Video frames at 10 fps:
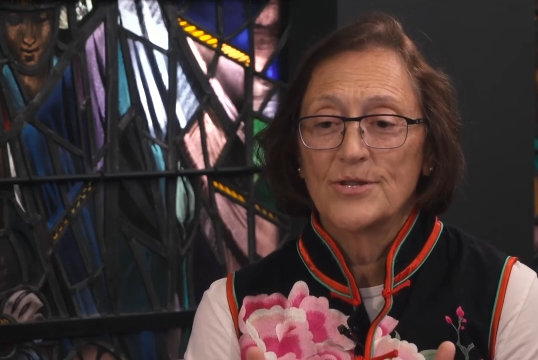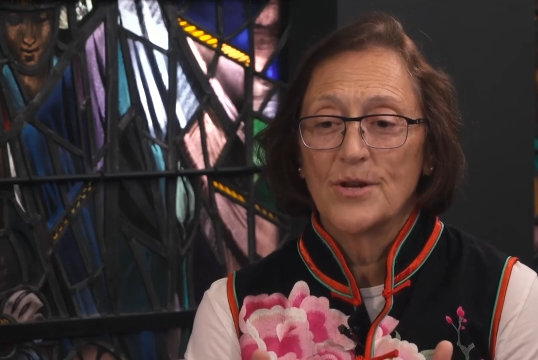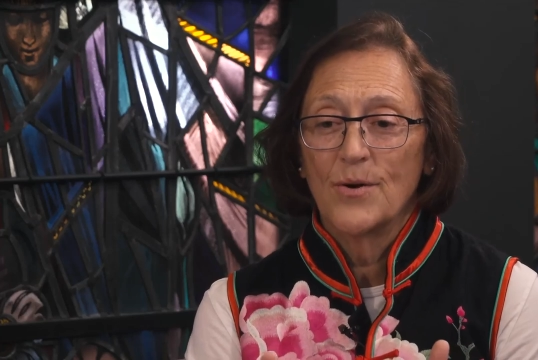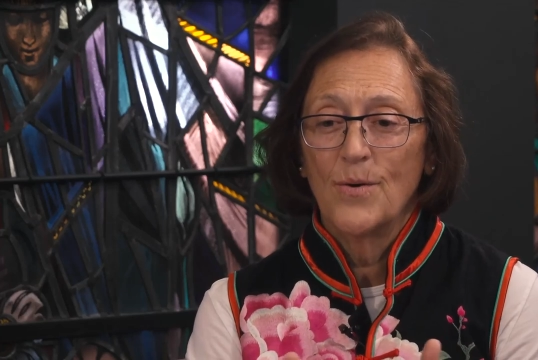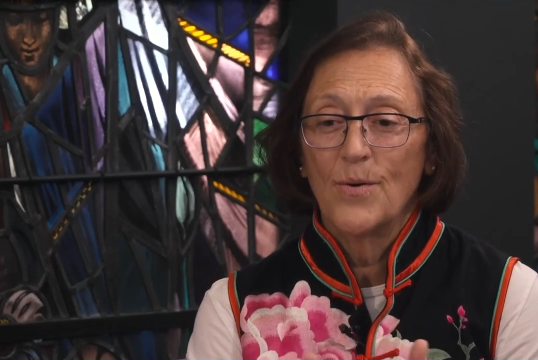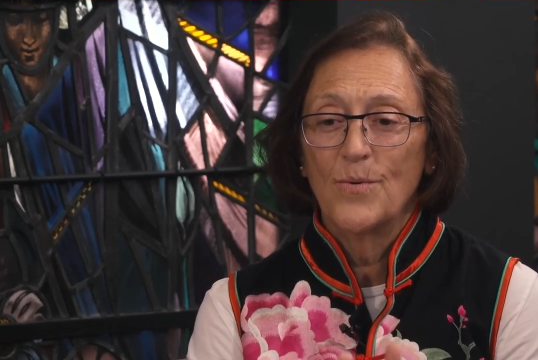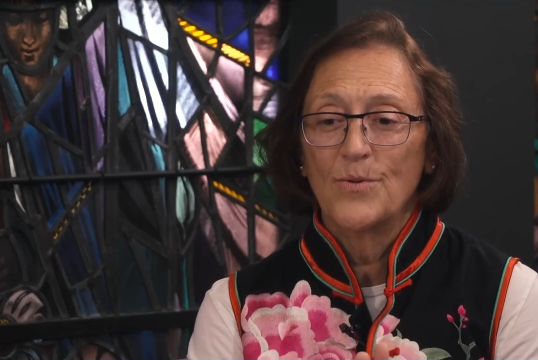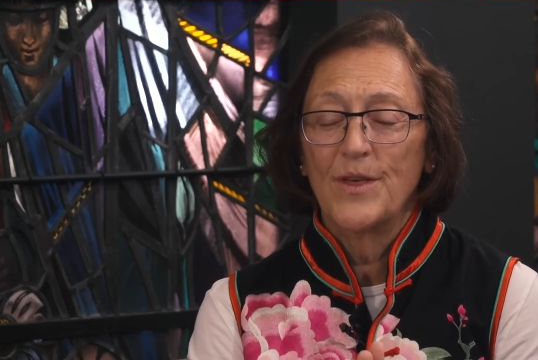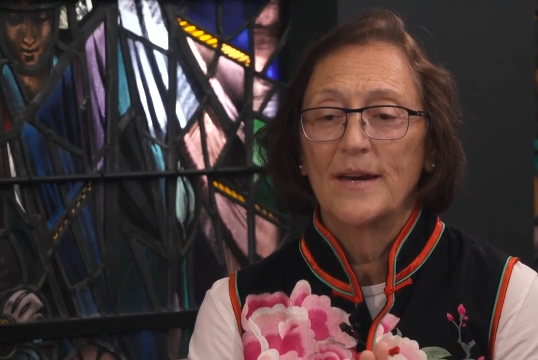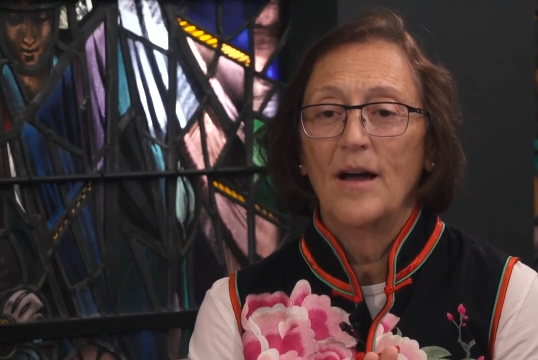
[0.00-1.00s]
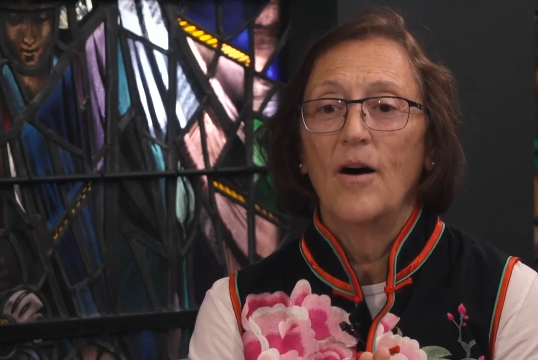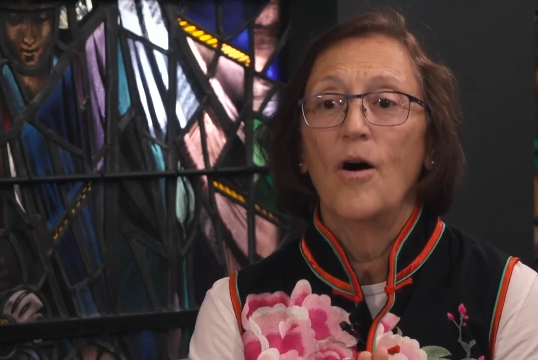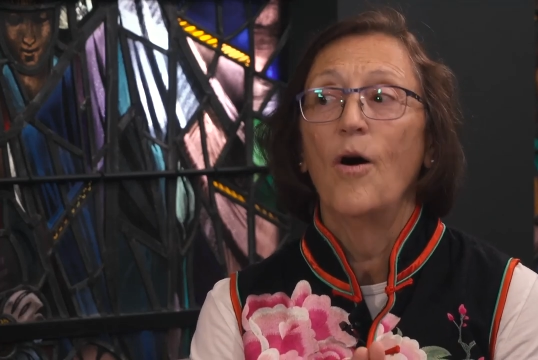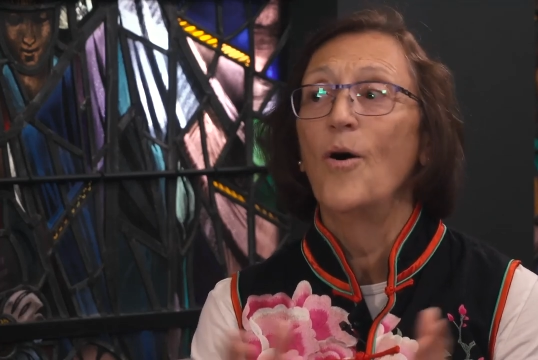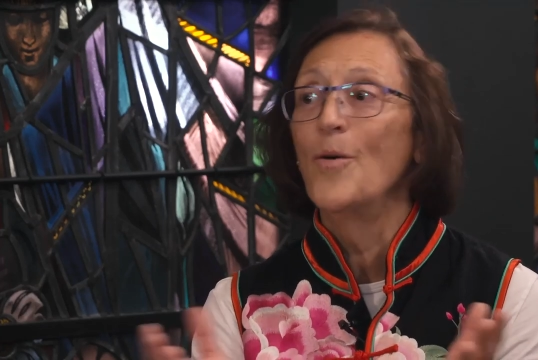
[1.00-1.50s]
Speaker 1: so that
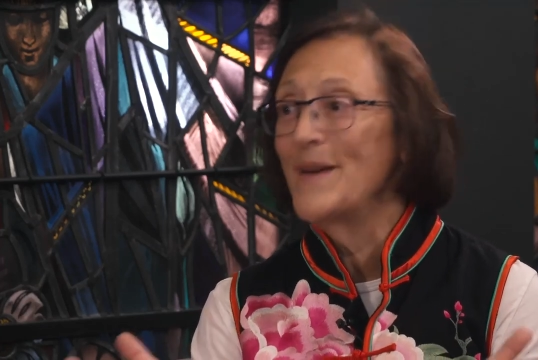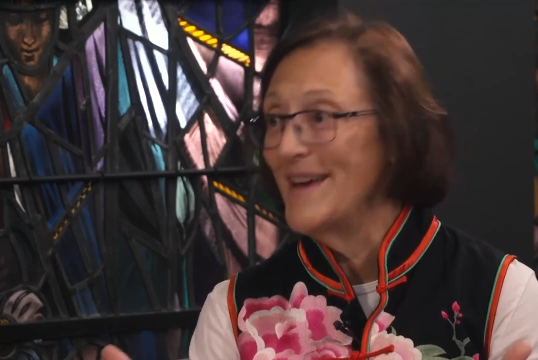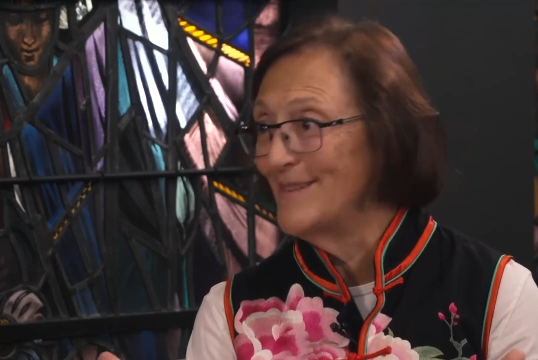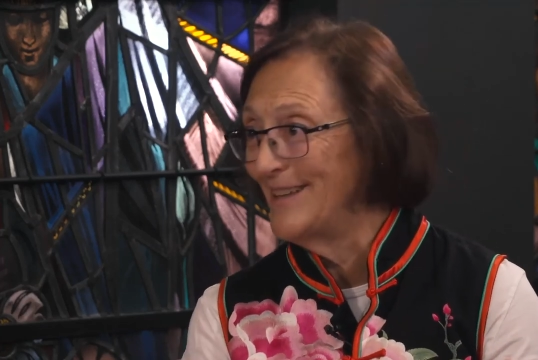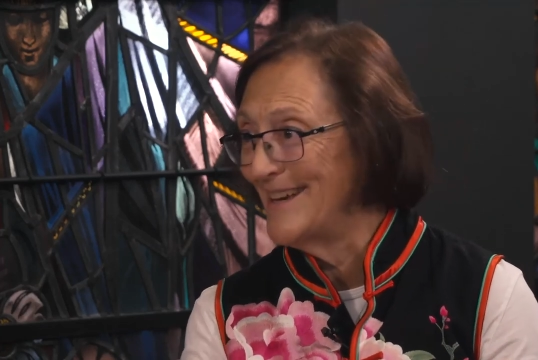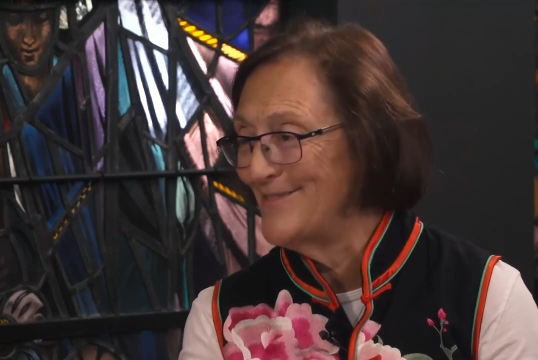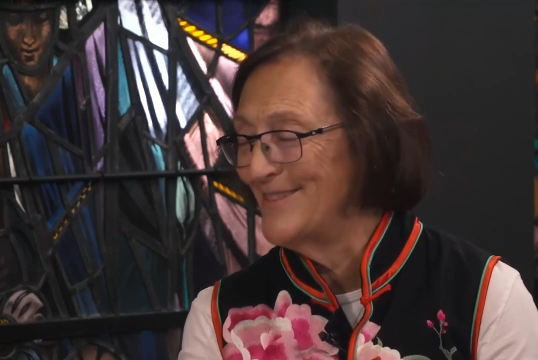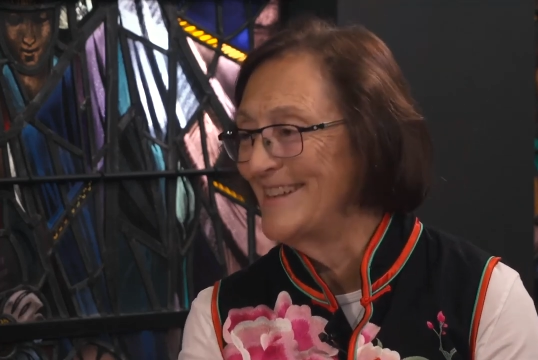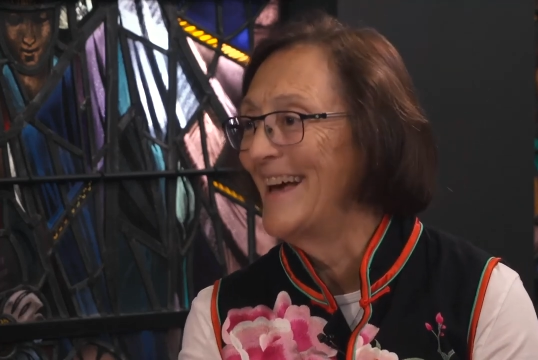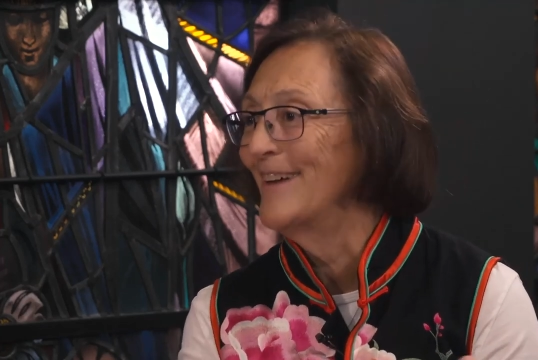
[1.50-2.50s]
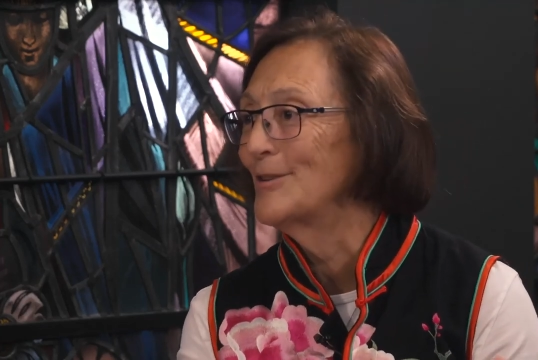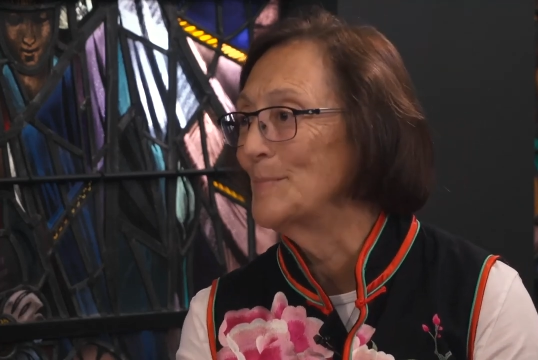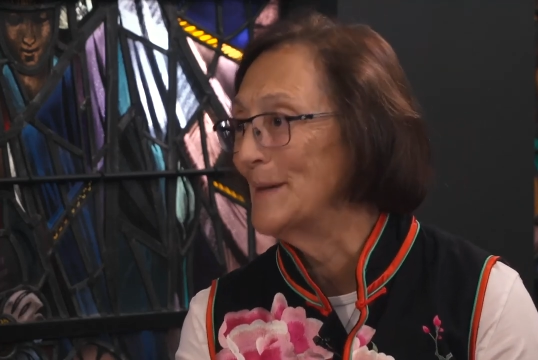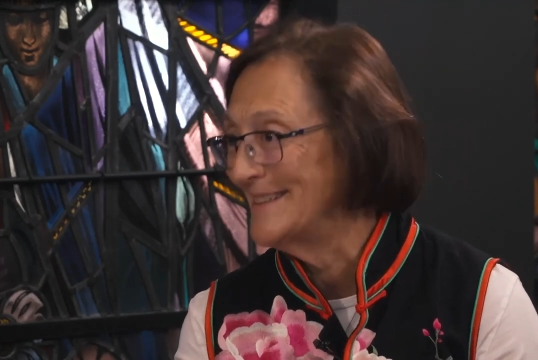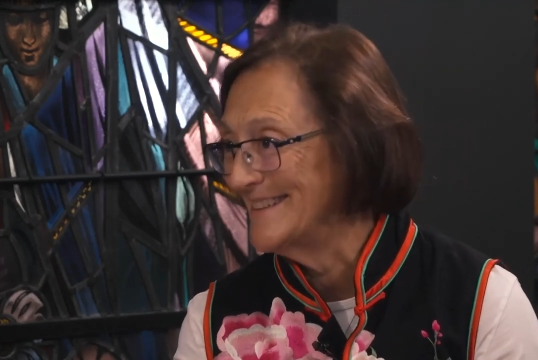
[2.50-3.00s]
all may have life and have it
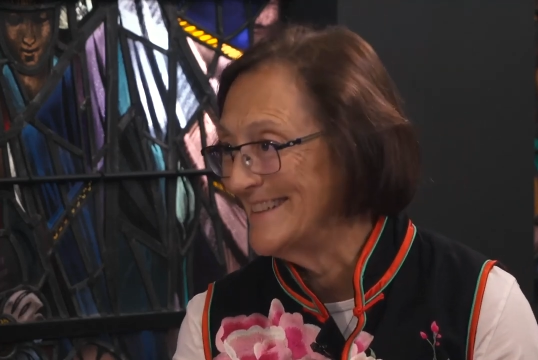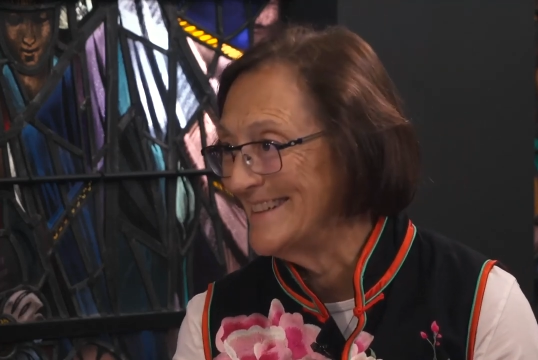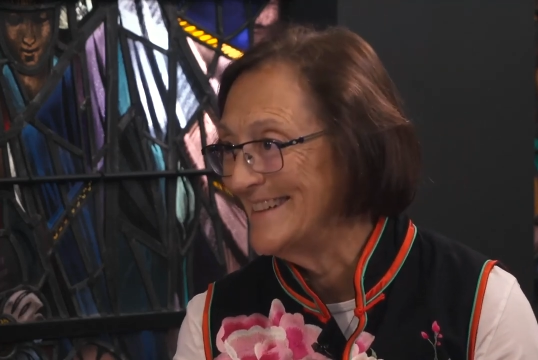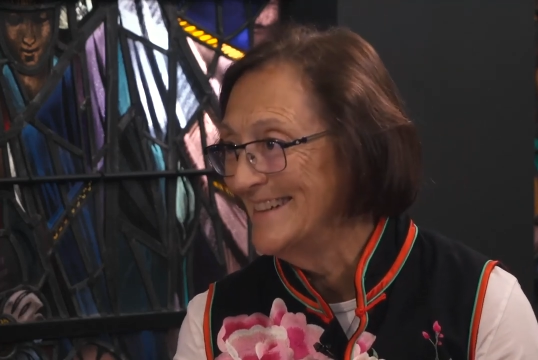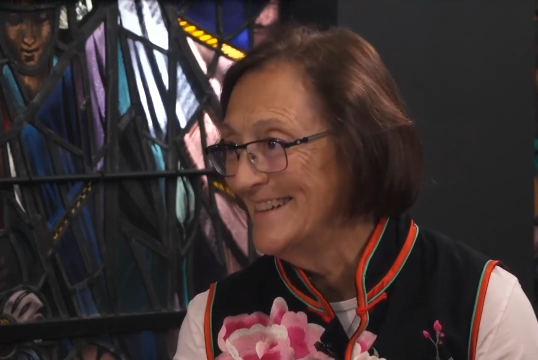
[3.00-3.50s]
abundantly.